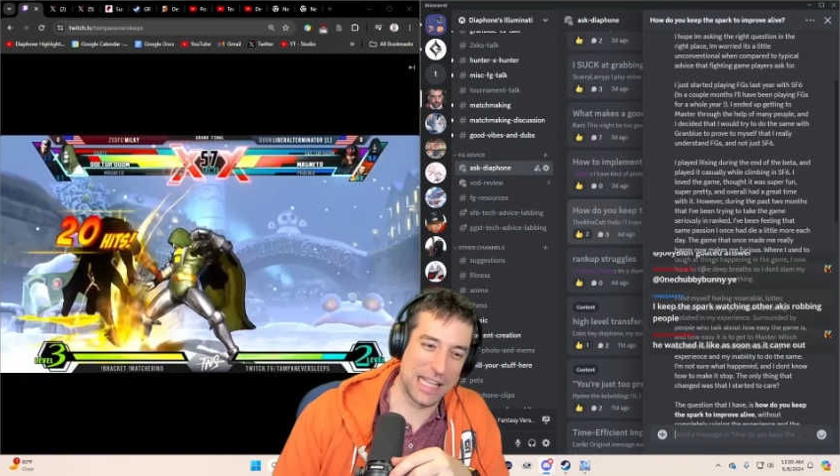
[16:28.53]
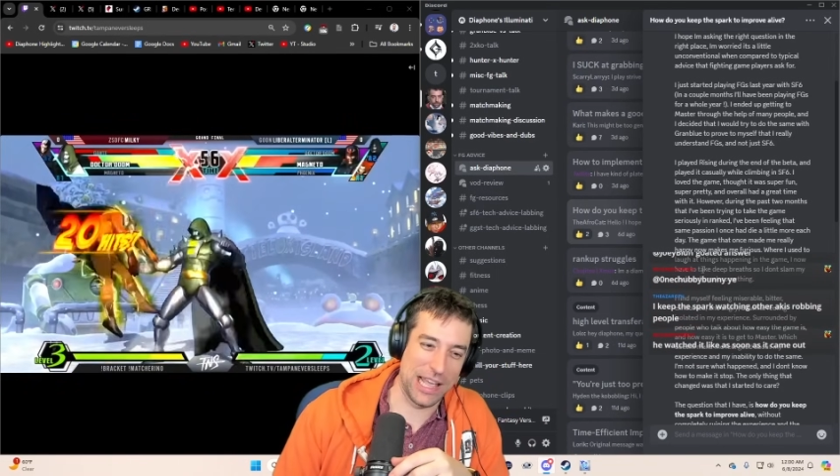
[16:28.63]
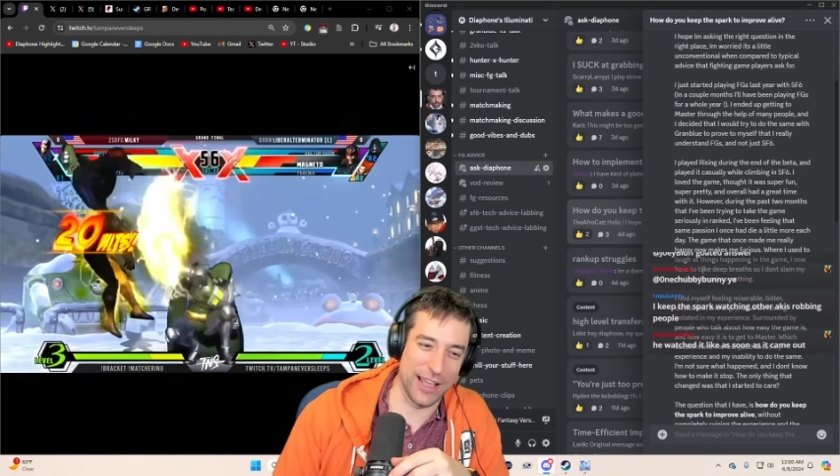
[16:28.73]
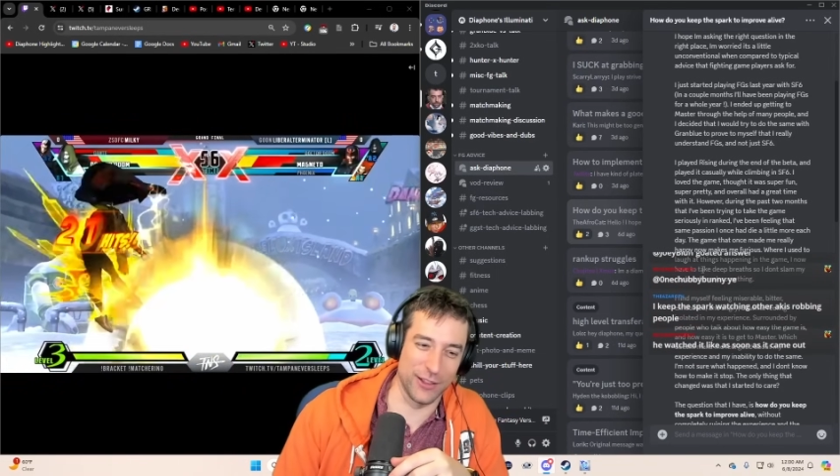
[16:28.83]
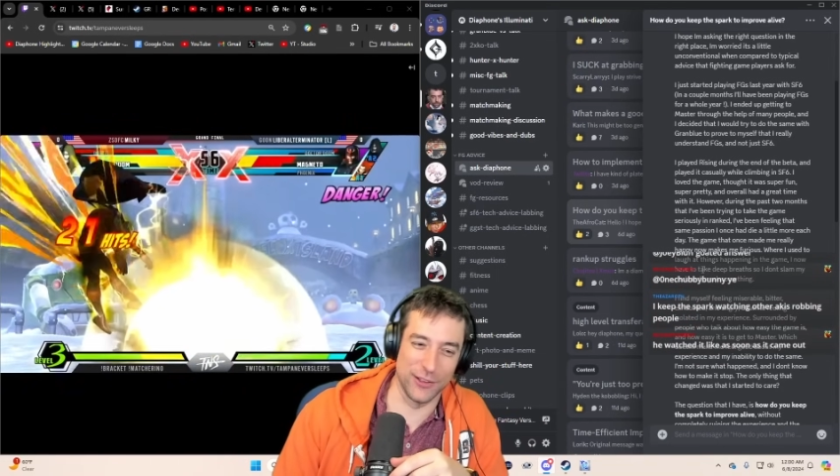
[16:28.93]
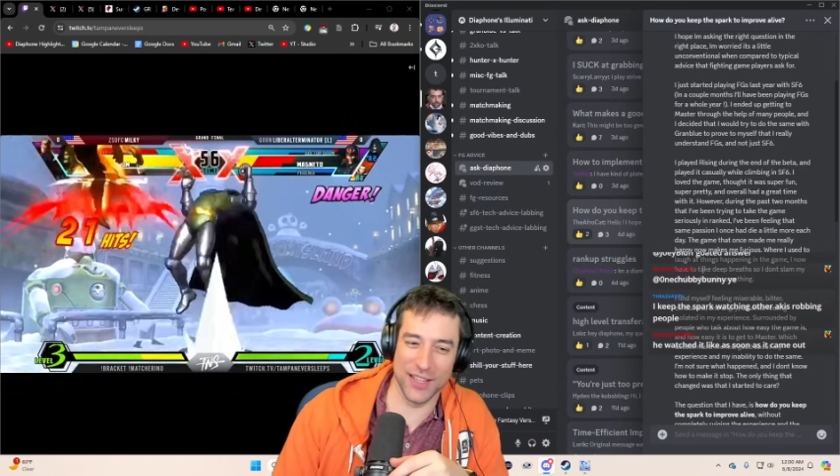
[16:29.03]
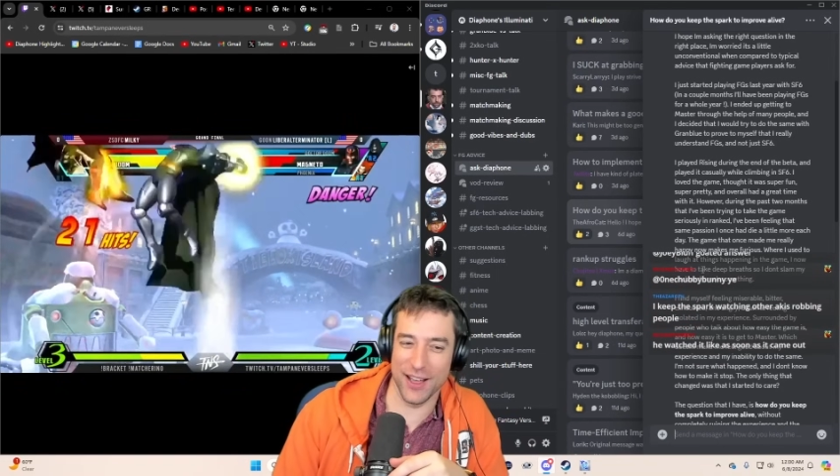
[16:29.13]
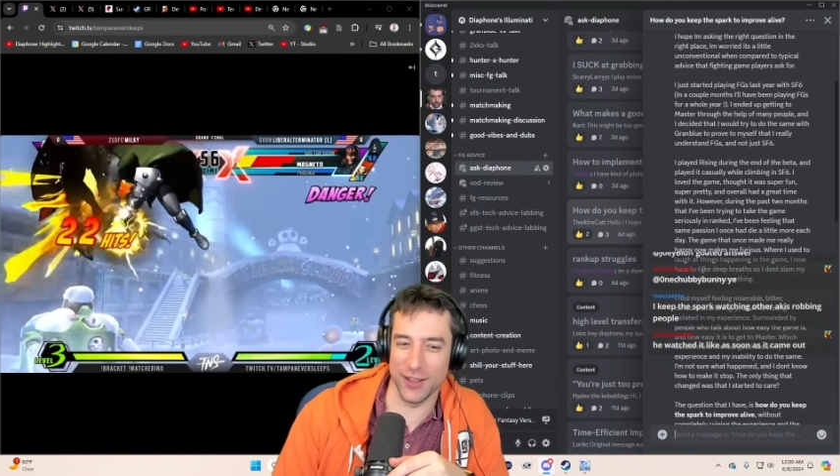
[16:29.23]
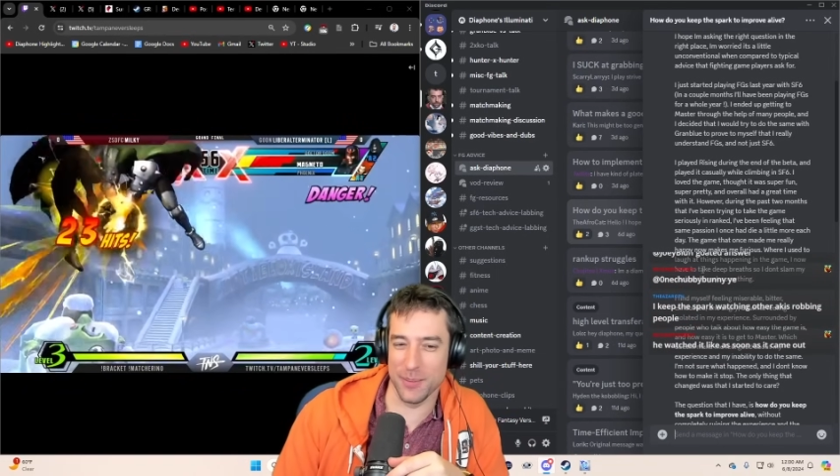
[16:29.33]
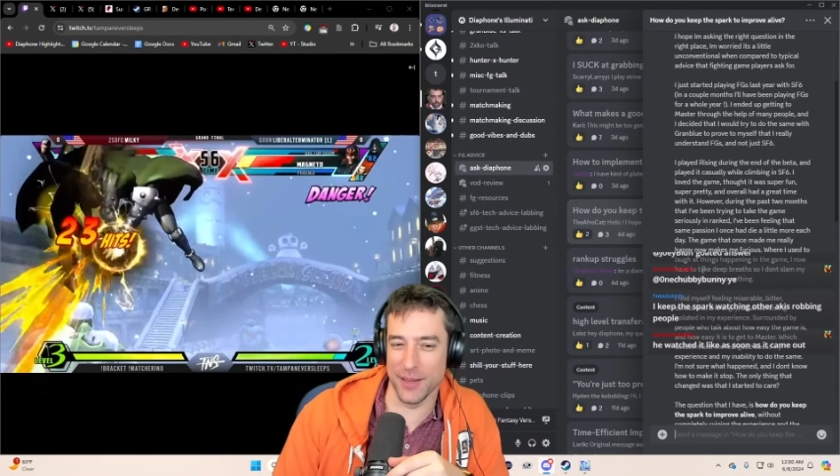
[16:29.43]
and lose
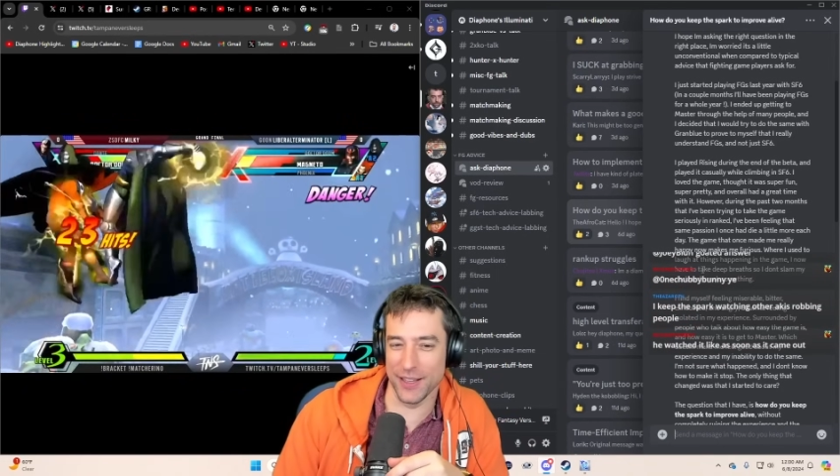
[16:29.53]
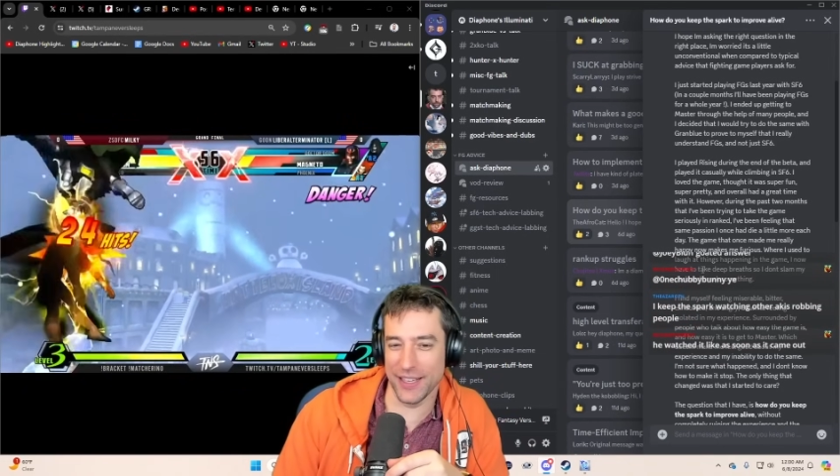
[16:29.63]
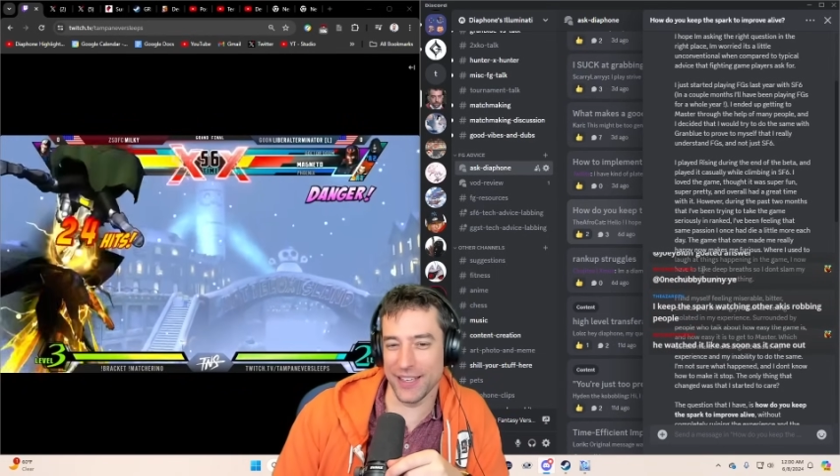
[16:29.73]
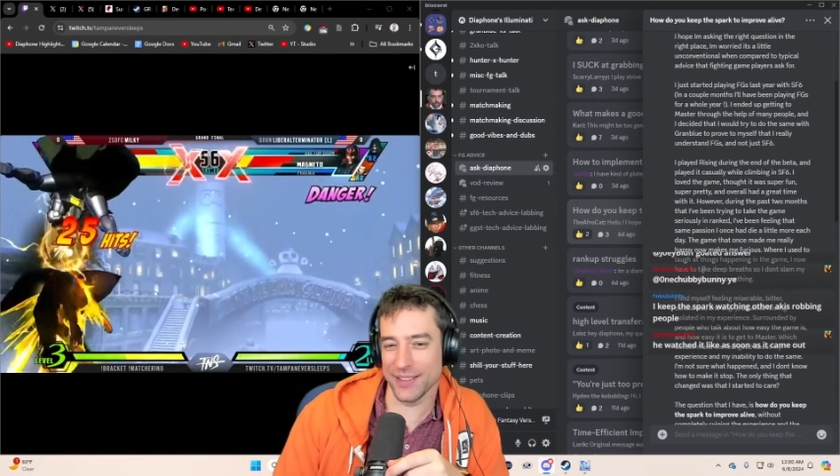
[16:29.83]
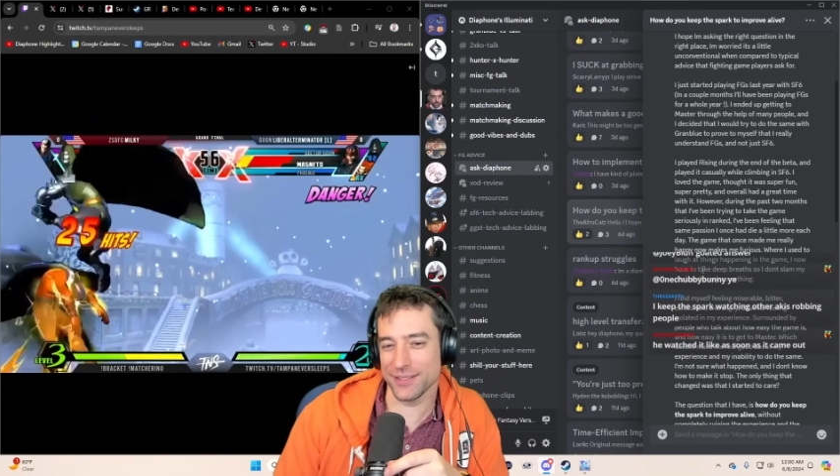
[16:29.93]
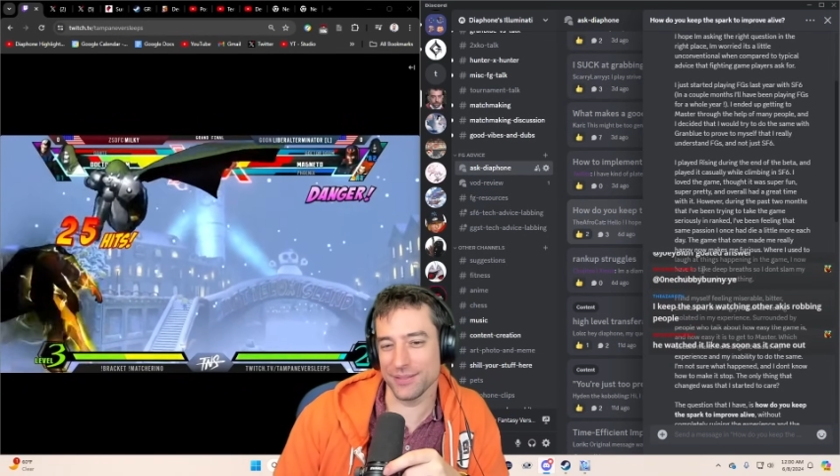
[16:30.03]
out on the ability?